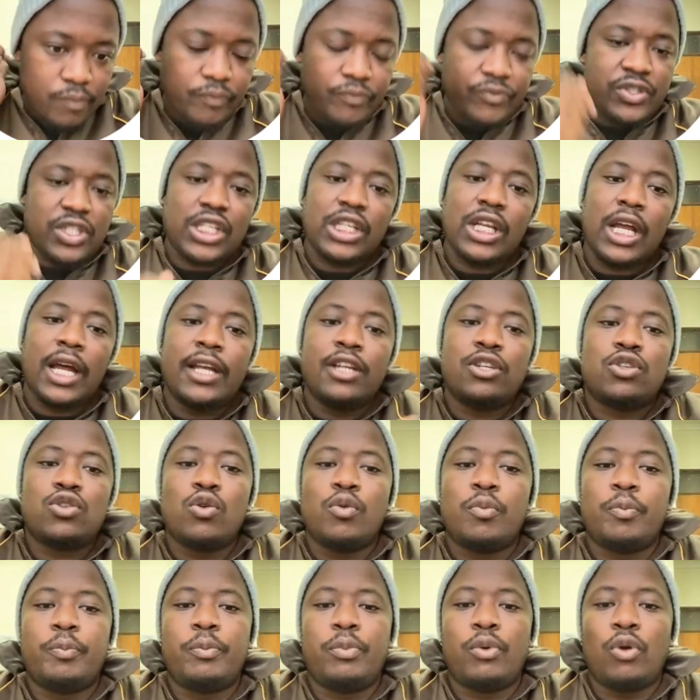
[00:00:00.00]
try to
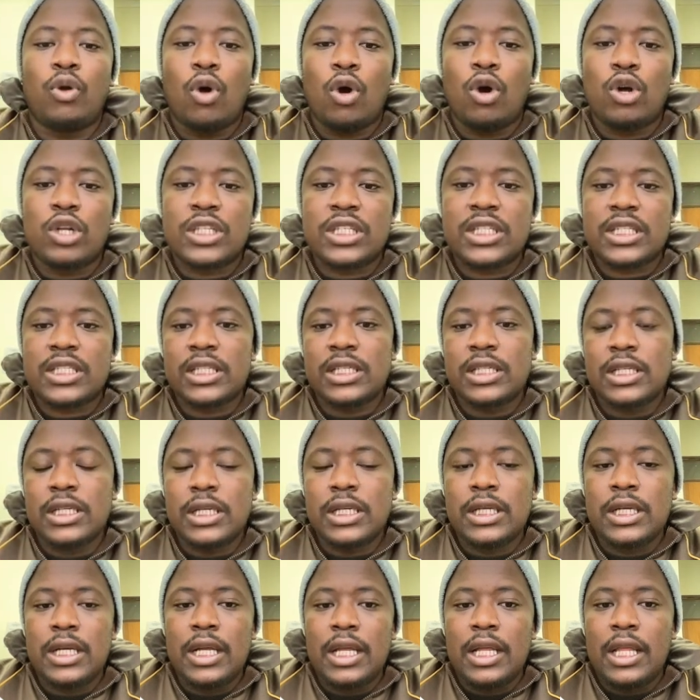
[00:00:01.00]
plot
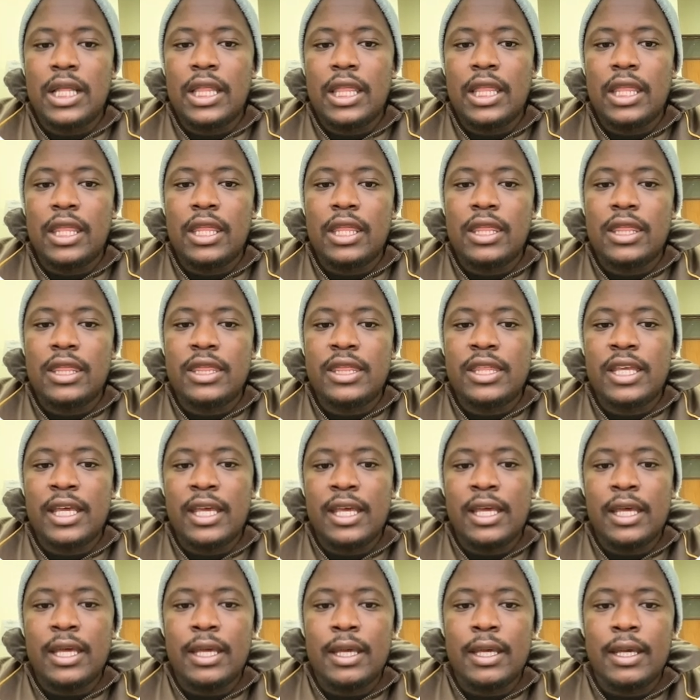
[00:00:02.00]

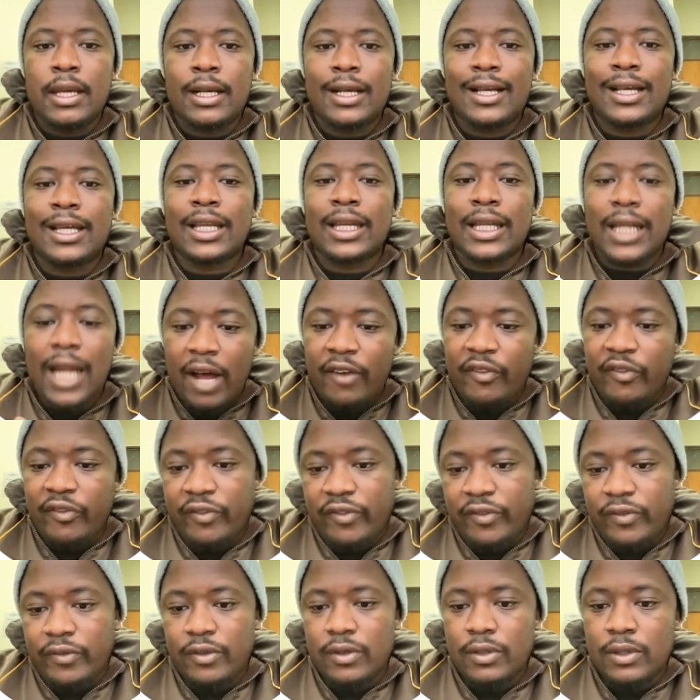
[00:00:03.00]
the
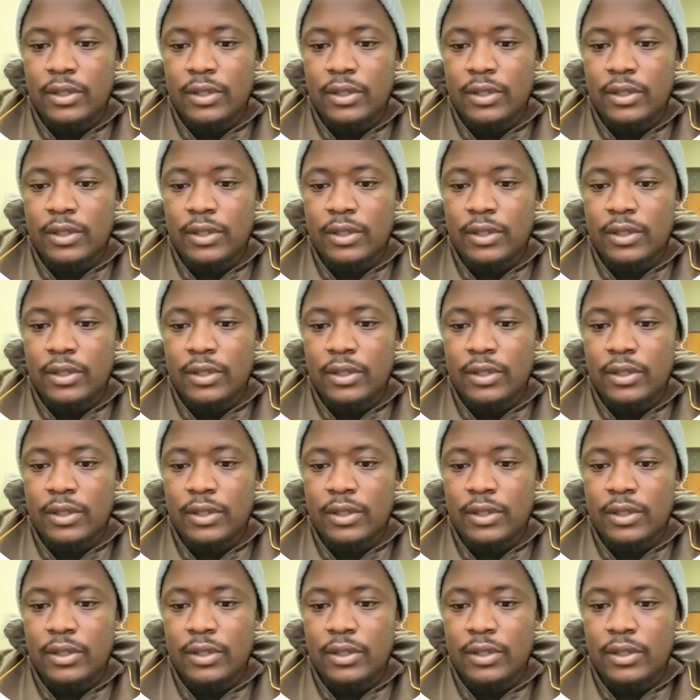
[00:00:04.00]
graph.